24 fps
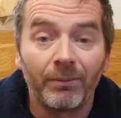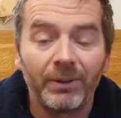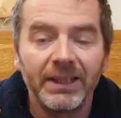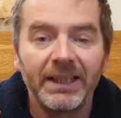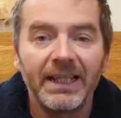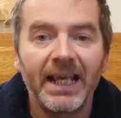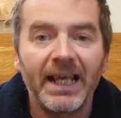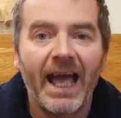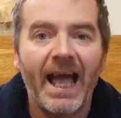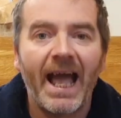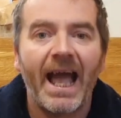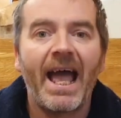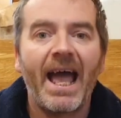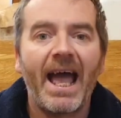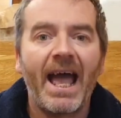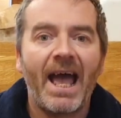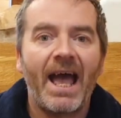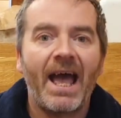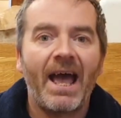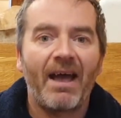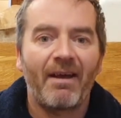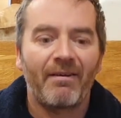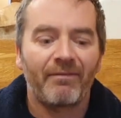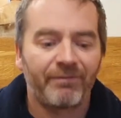we
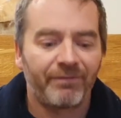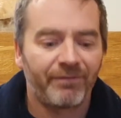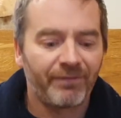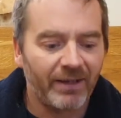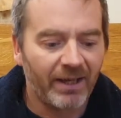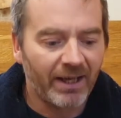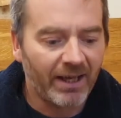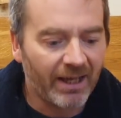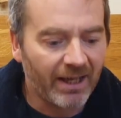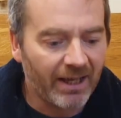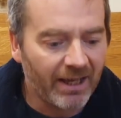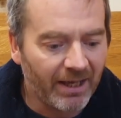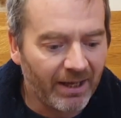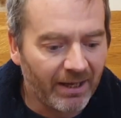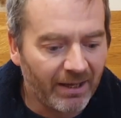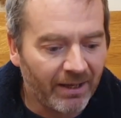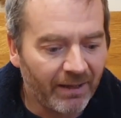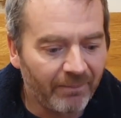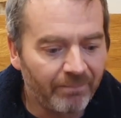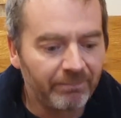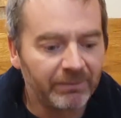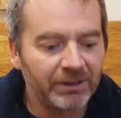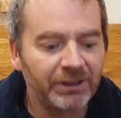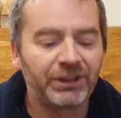have
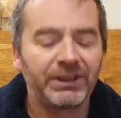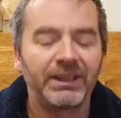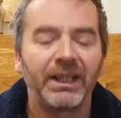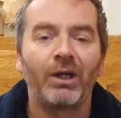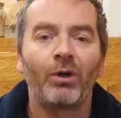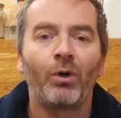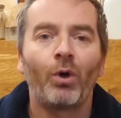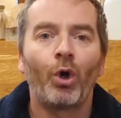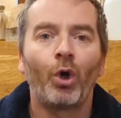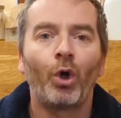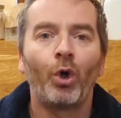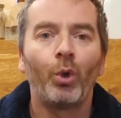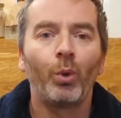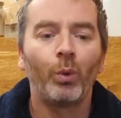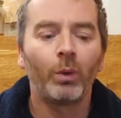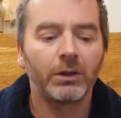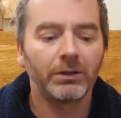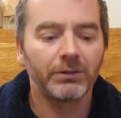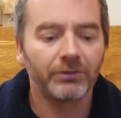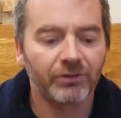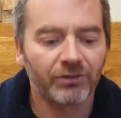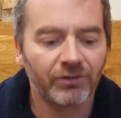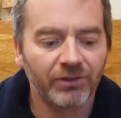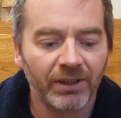Michelle
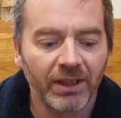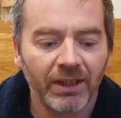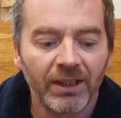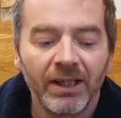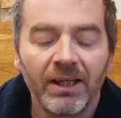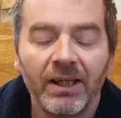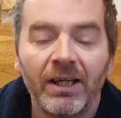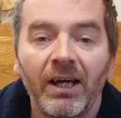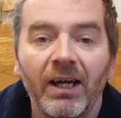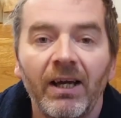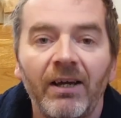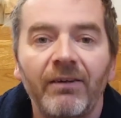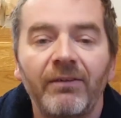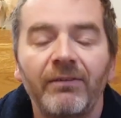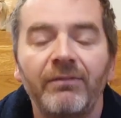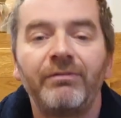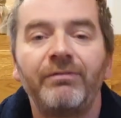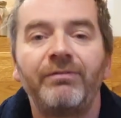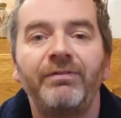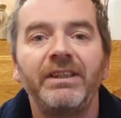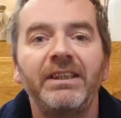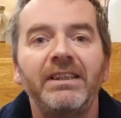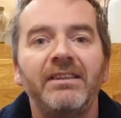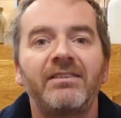Huot's
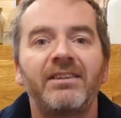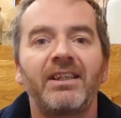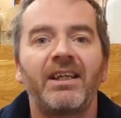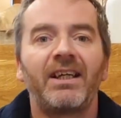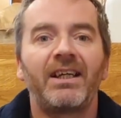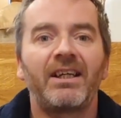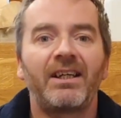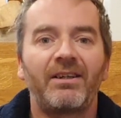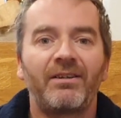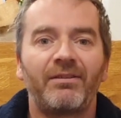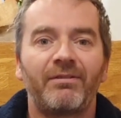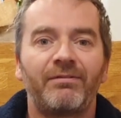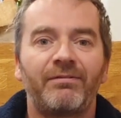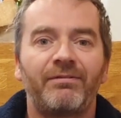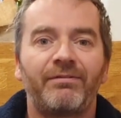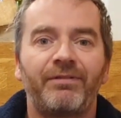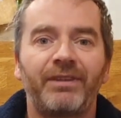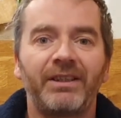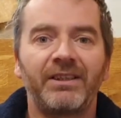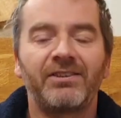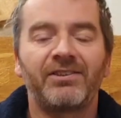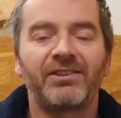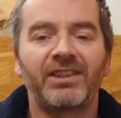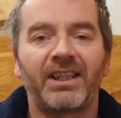Visa
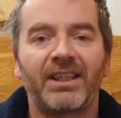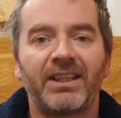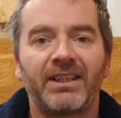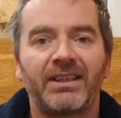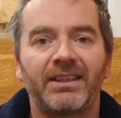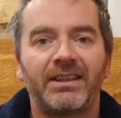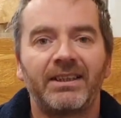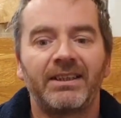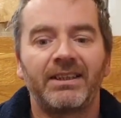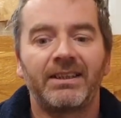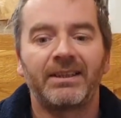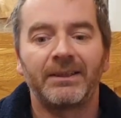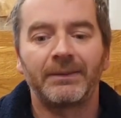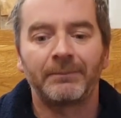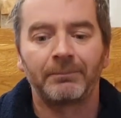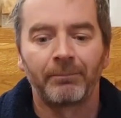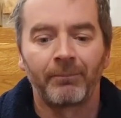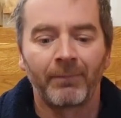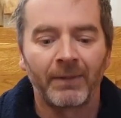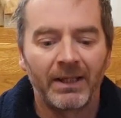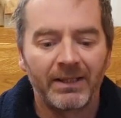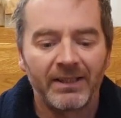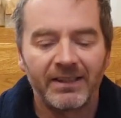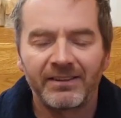Versa.
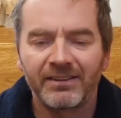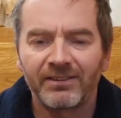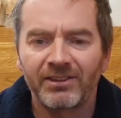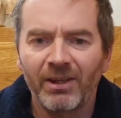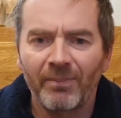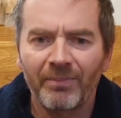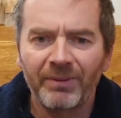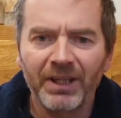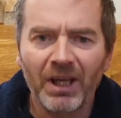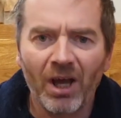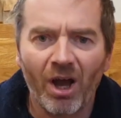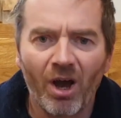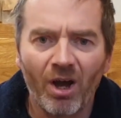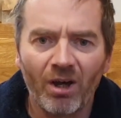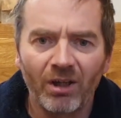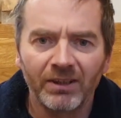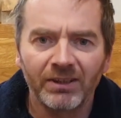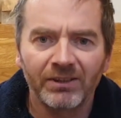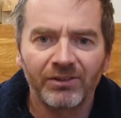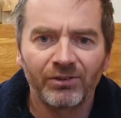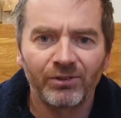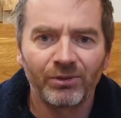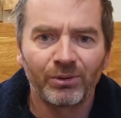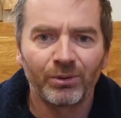This is something
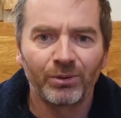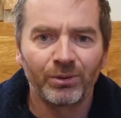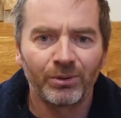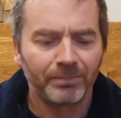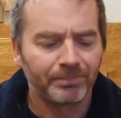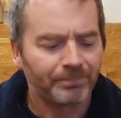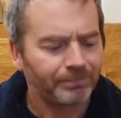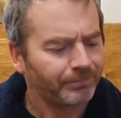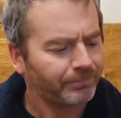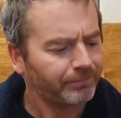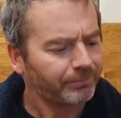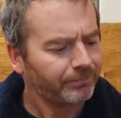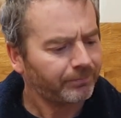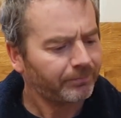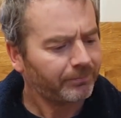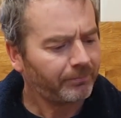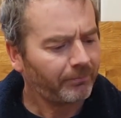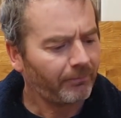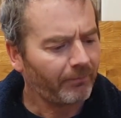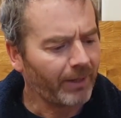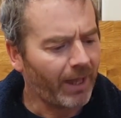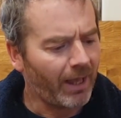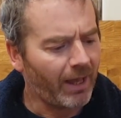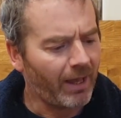I saw
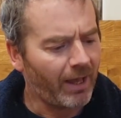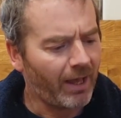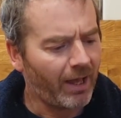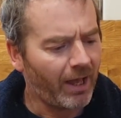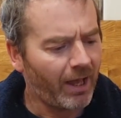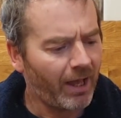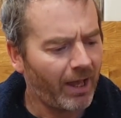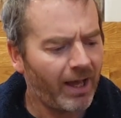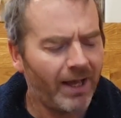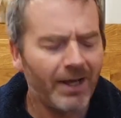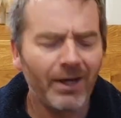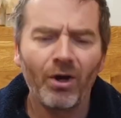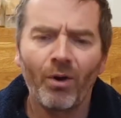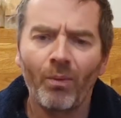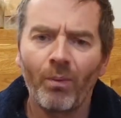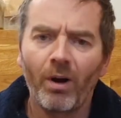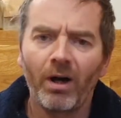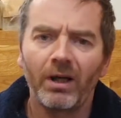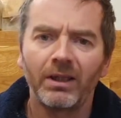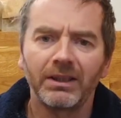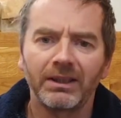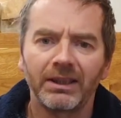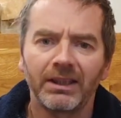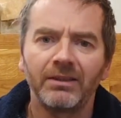a little
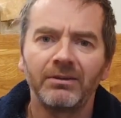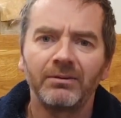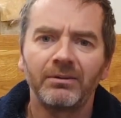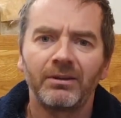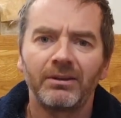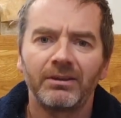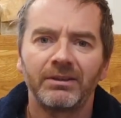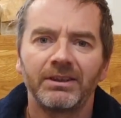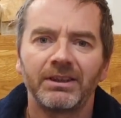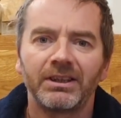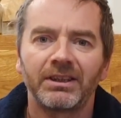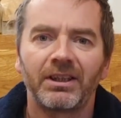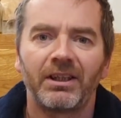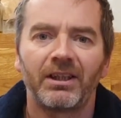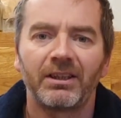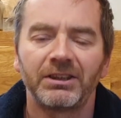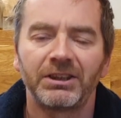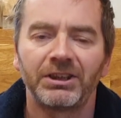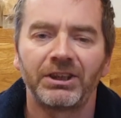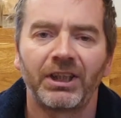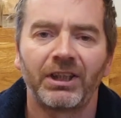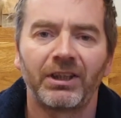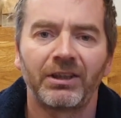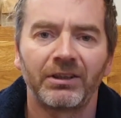while ago on the Card
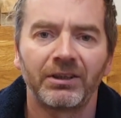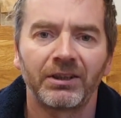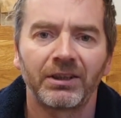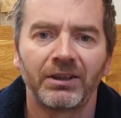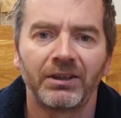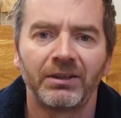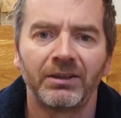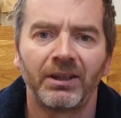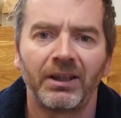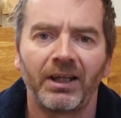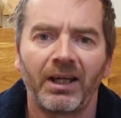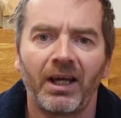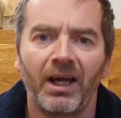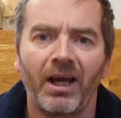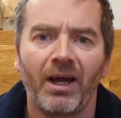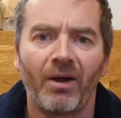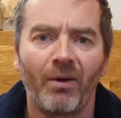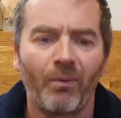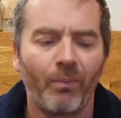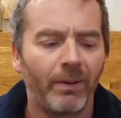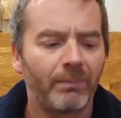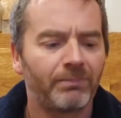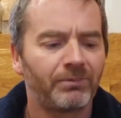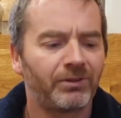Shark
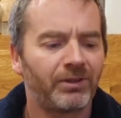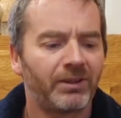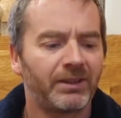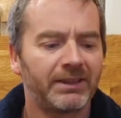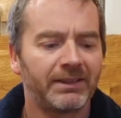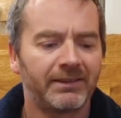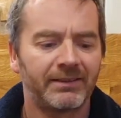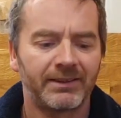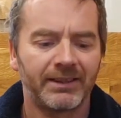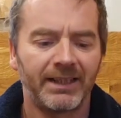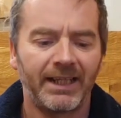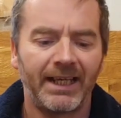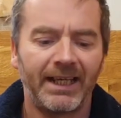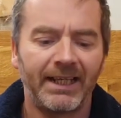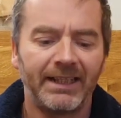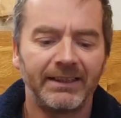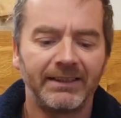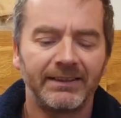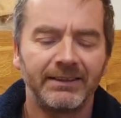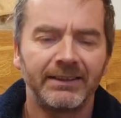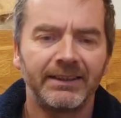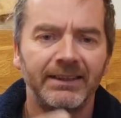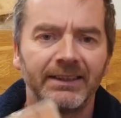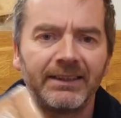website,
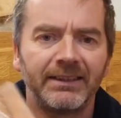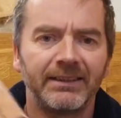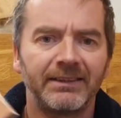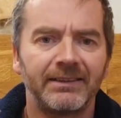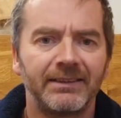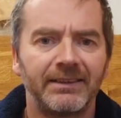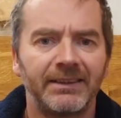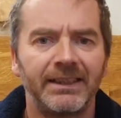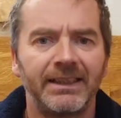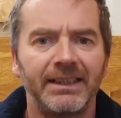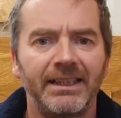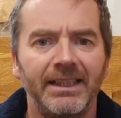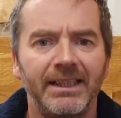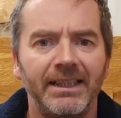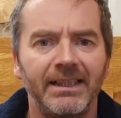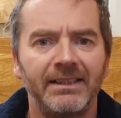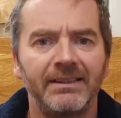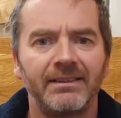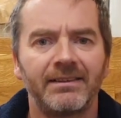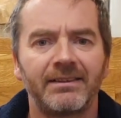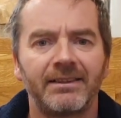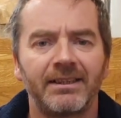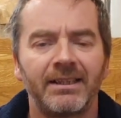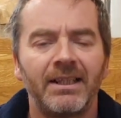and it
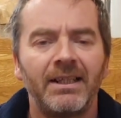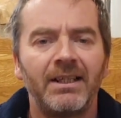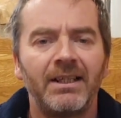is